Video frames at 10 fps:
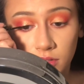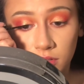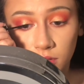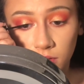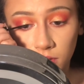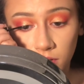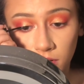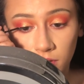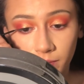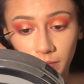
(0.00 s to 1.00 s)
this
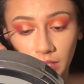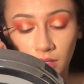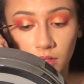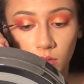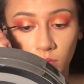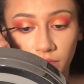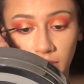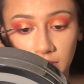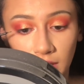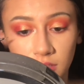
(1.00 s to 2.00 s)
making a normal
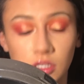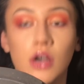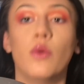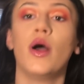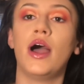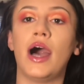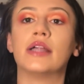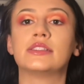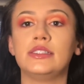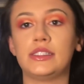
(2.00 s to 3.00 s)
face yet, so
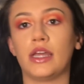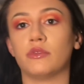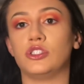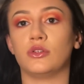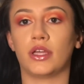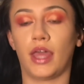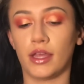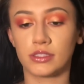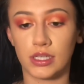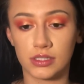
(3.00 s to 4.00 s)
honestly, take what you can
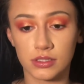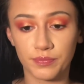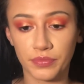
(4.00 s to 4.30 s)
get, sis.